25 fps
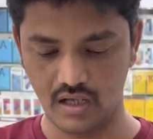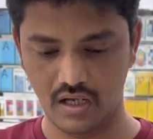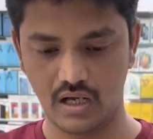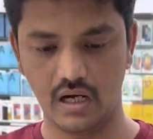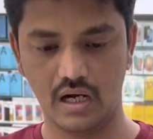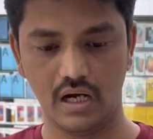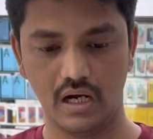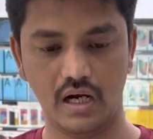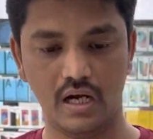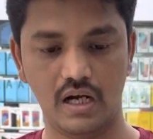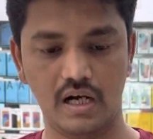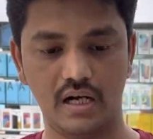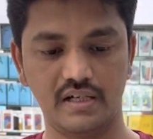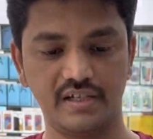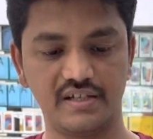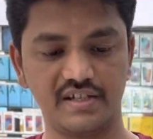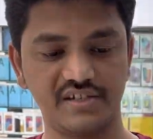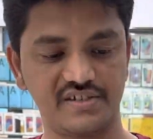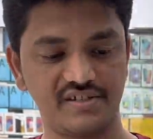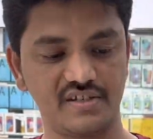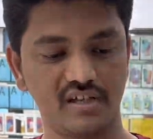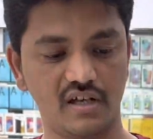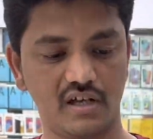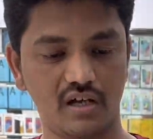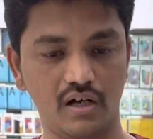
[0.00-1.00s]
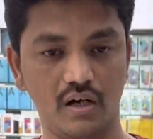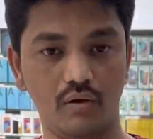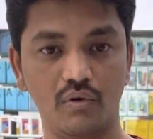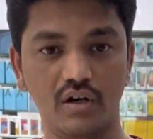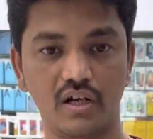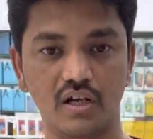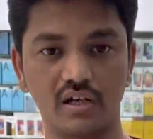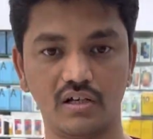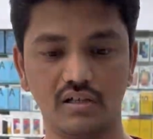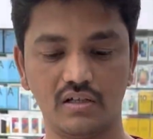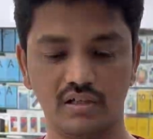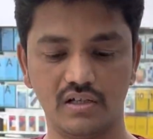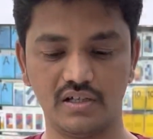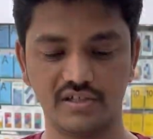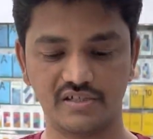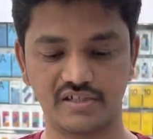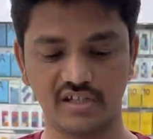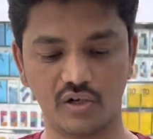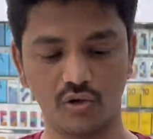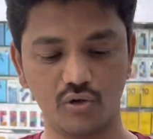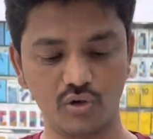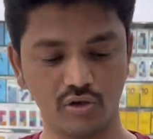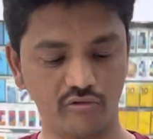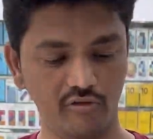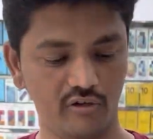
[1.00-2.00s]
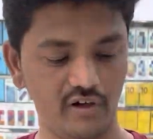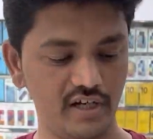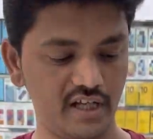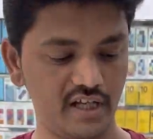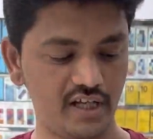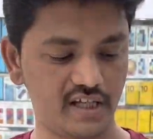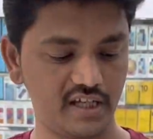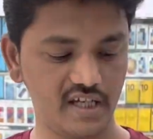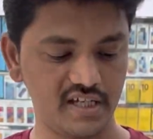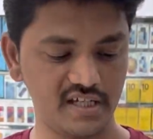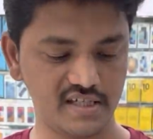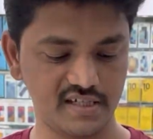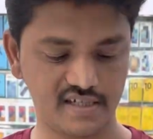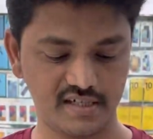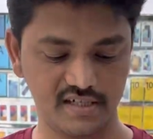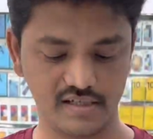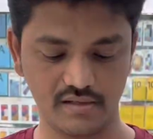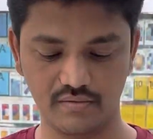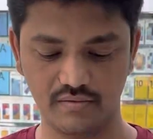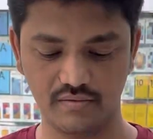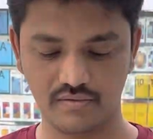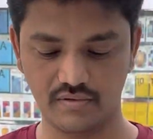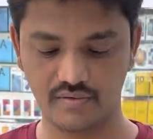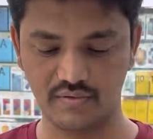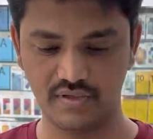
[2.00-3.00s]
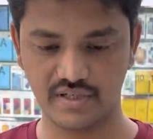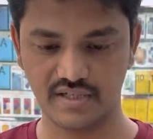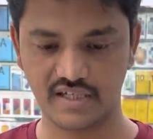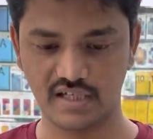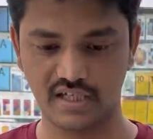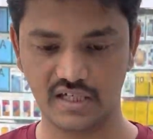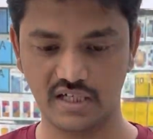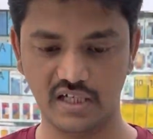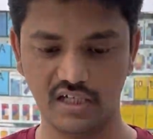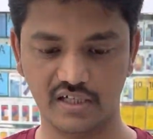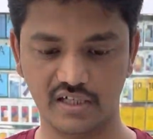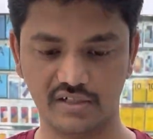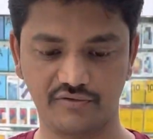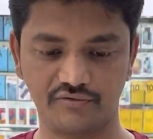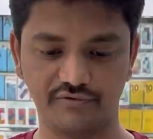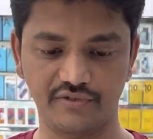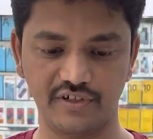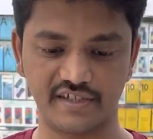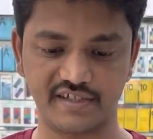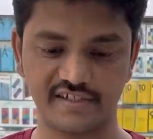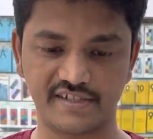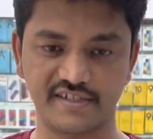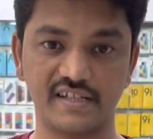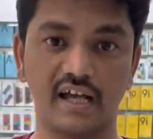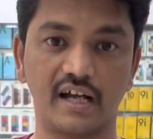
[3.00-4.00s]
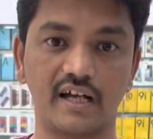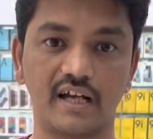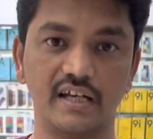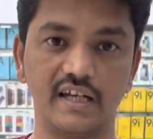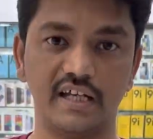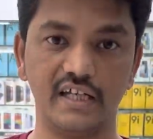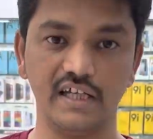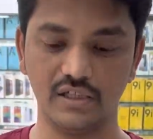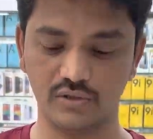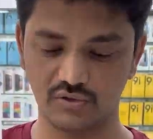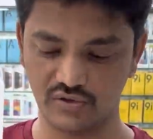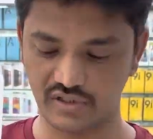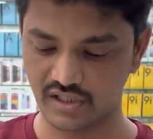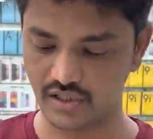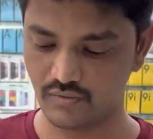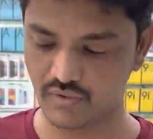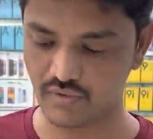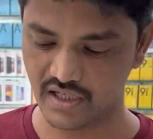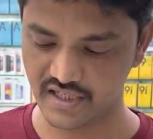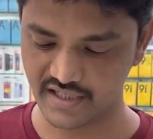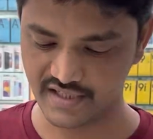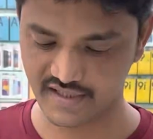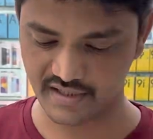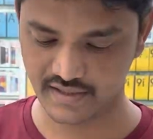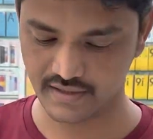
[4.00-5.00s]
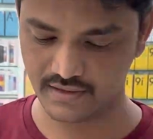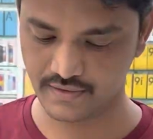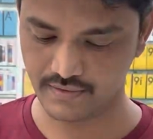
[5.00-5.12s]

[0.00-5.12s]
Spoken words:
And this is a cover. It's a good quality case. Basically, it fits snugly to the device.